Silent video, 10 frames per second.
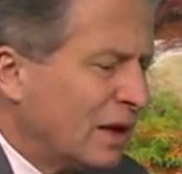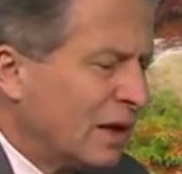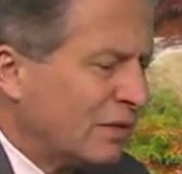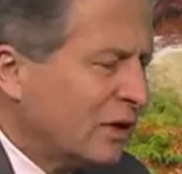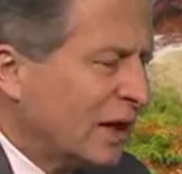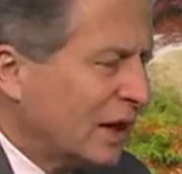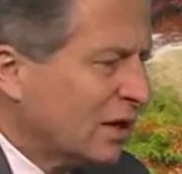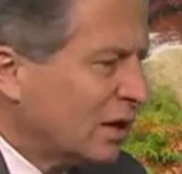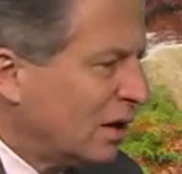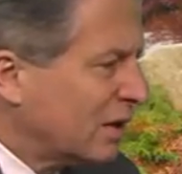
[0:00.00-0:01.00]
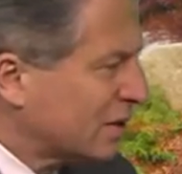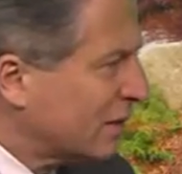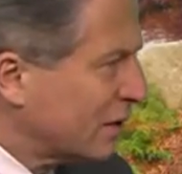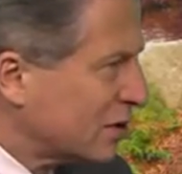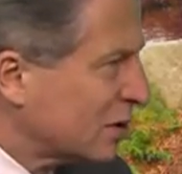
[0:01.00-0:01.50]
never at a cost
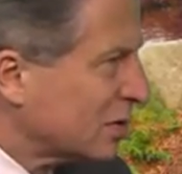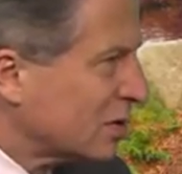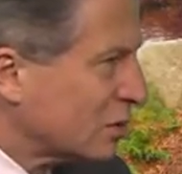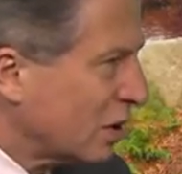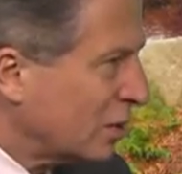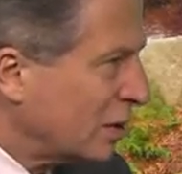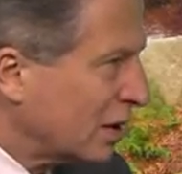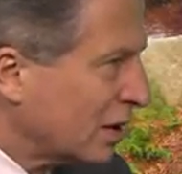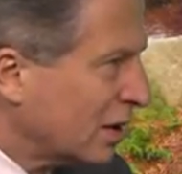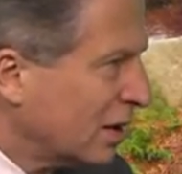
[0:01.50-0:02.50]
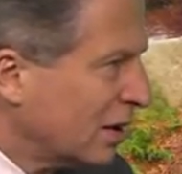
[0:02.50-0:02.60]
of our children's well-being.